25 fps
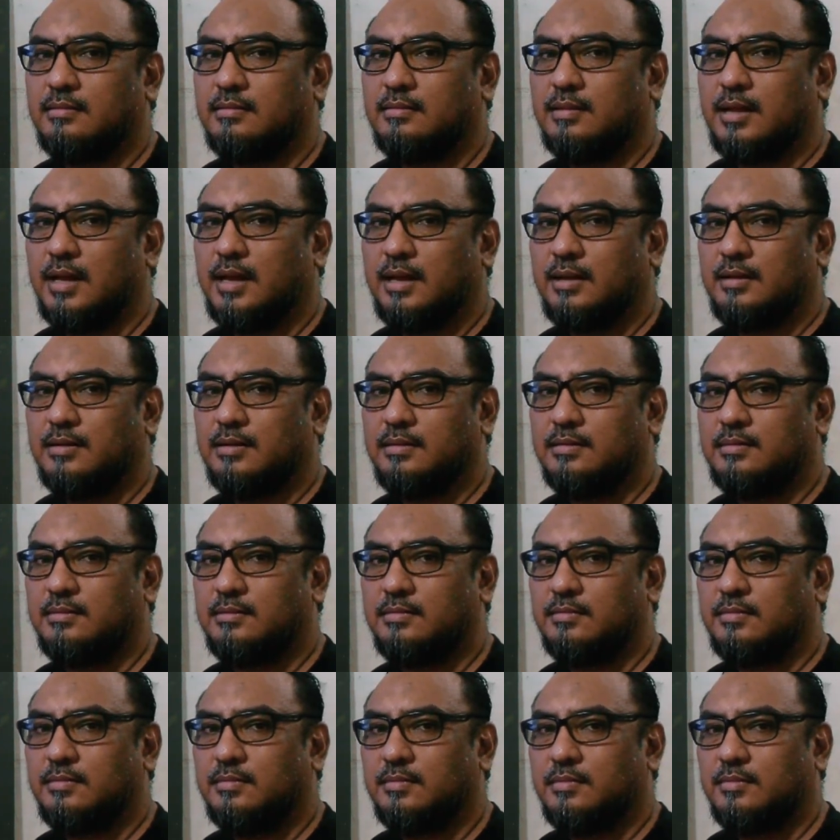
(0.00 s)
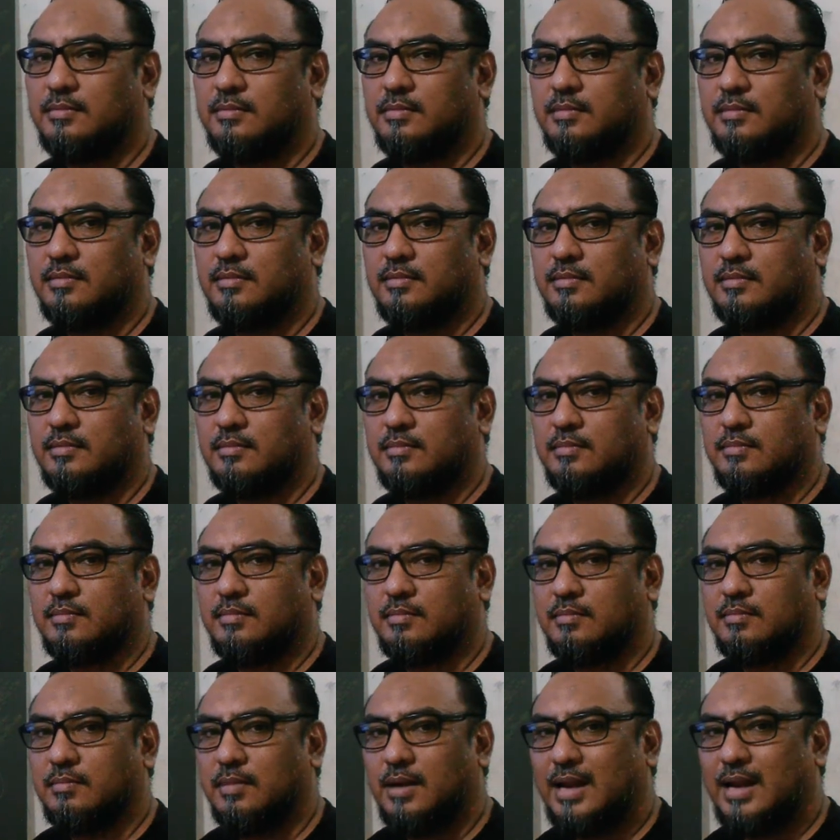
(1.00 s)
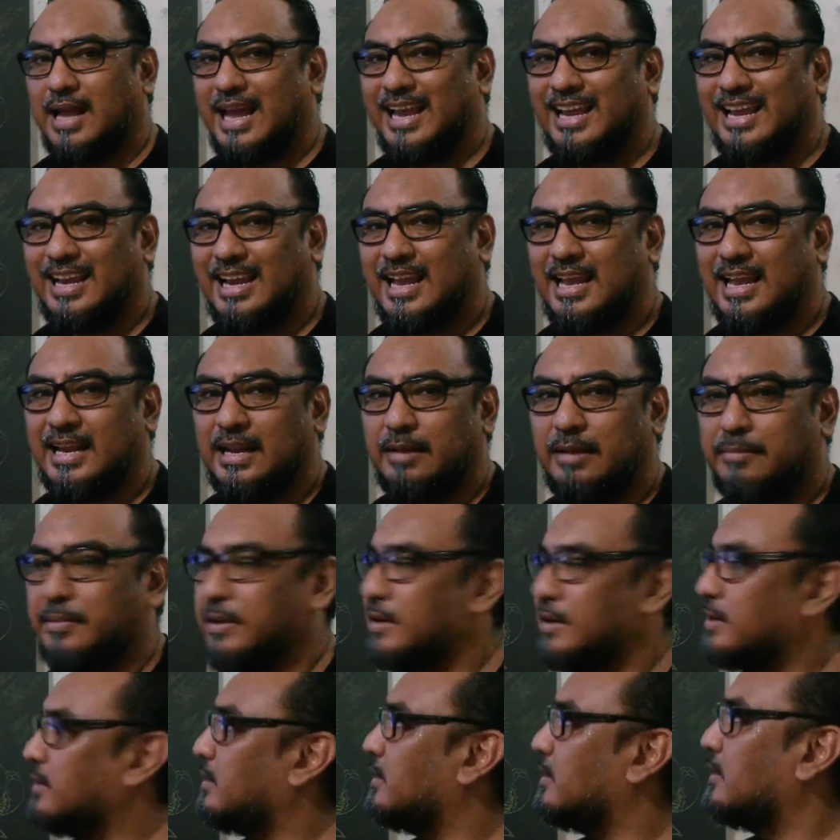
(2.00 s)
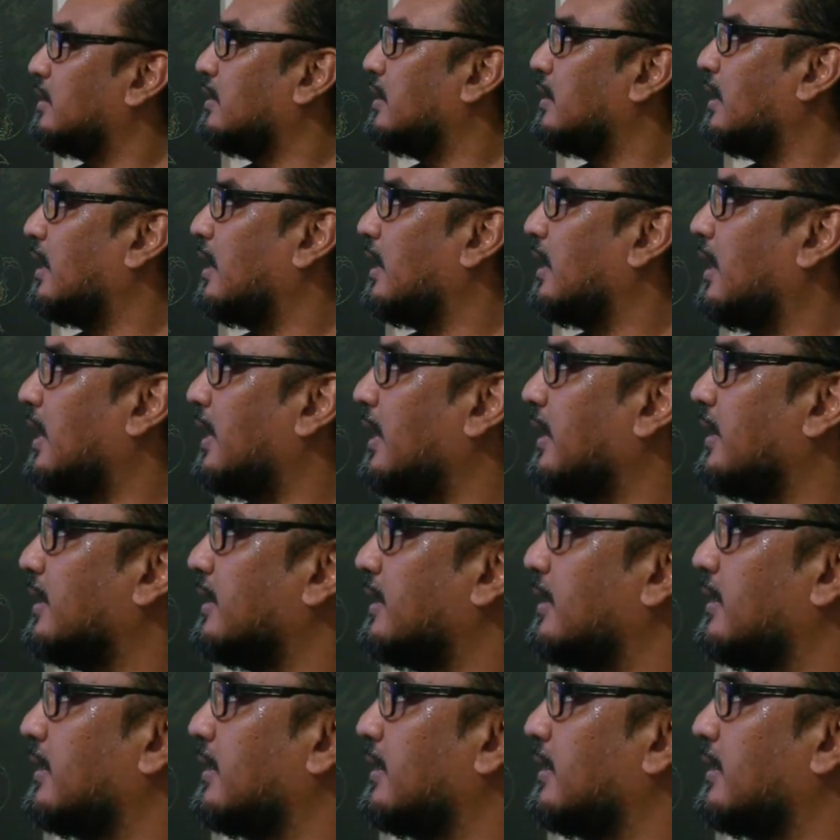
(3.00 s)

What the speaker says: dan berlainan daripada yang lain.